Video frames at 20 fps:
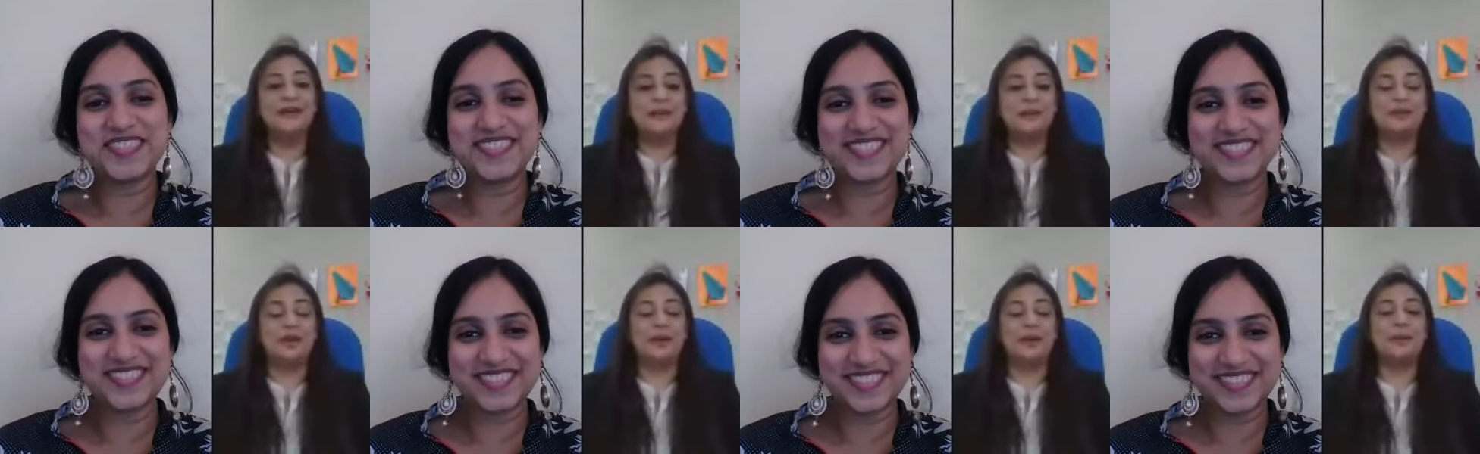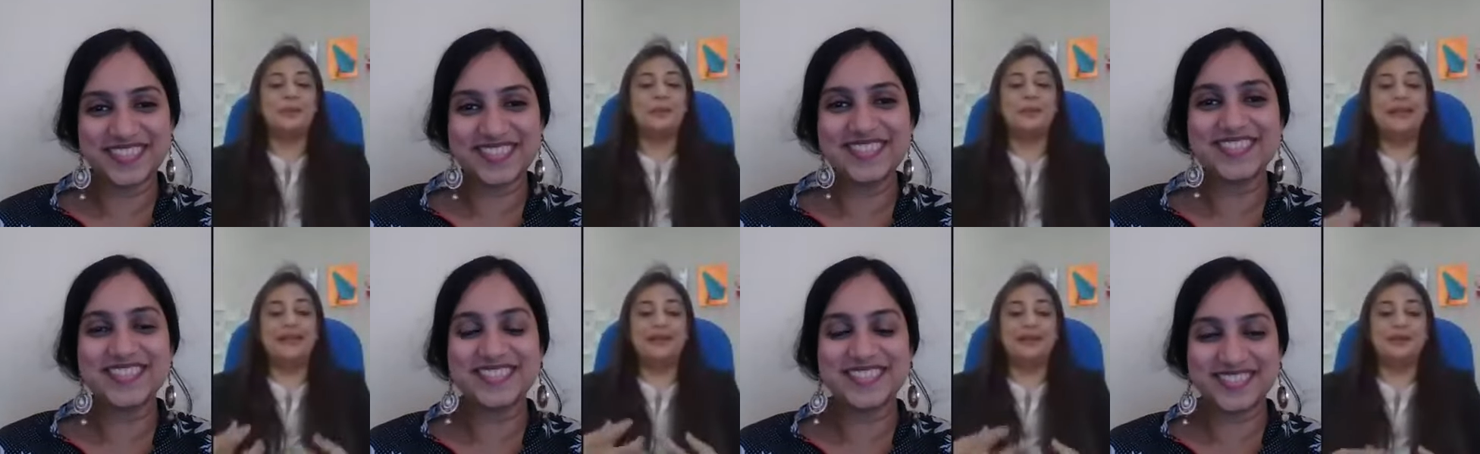
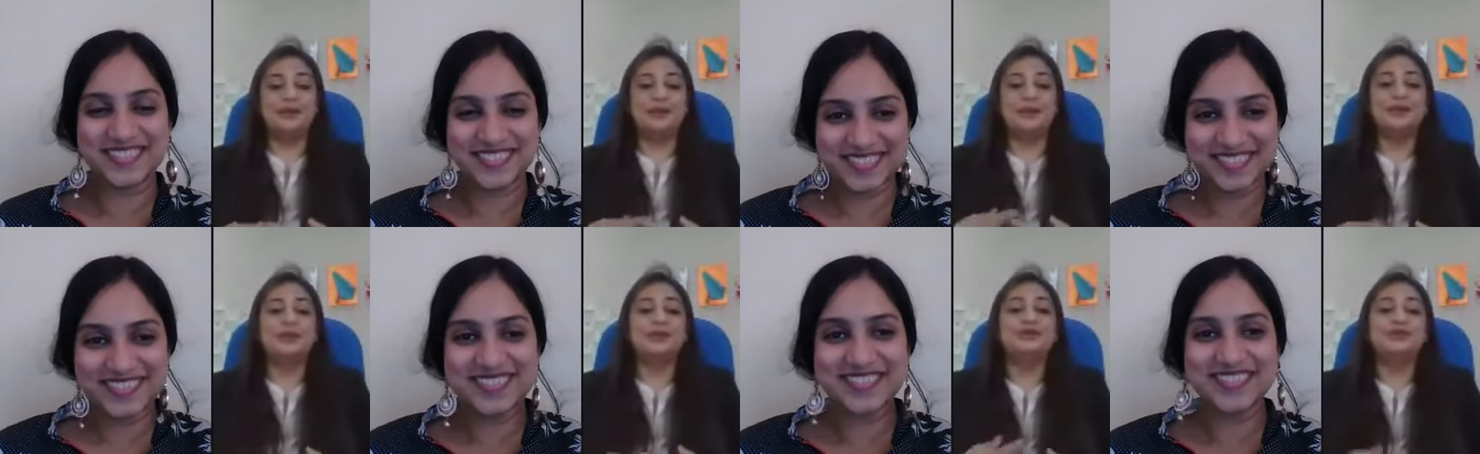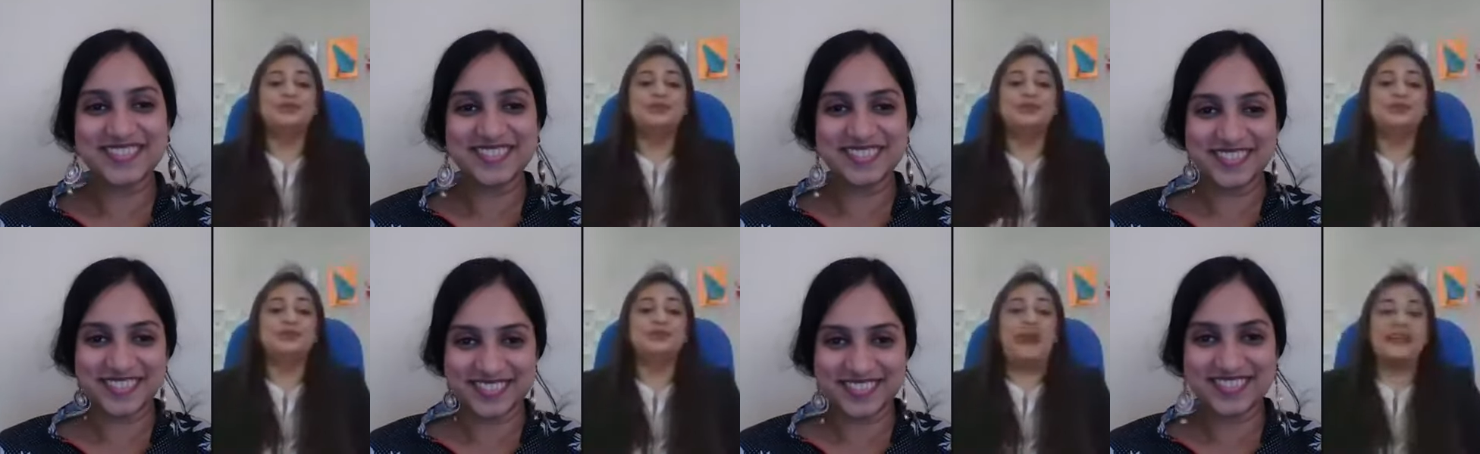Speaker 1: probably, you know, you
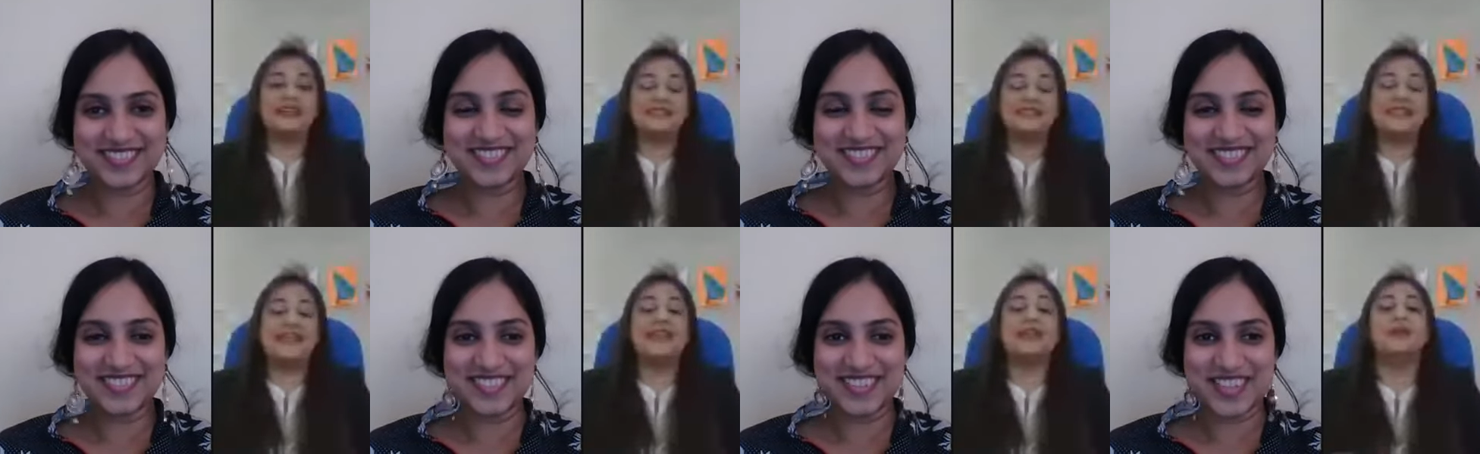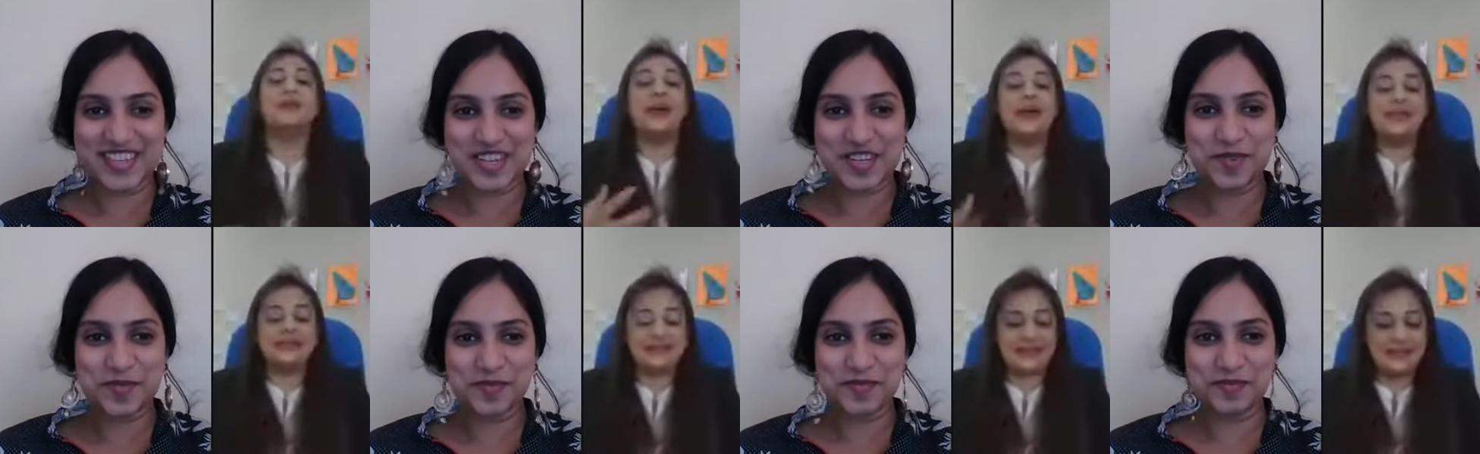you've actually
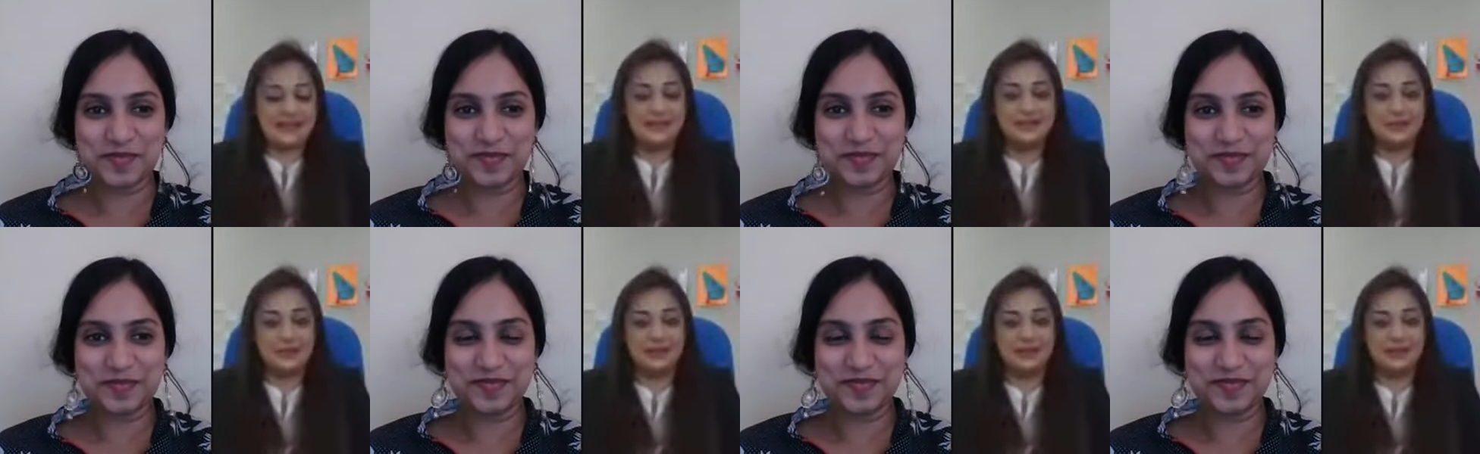invested into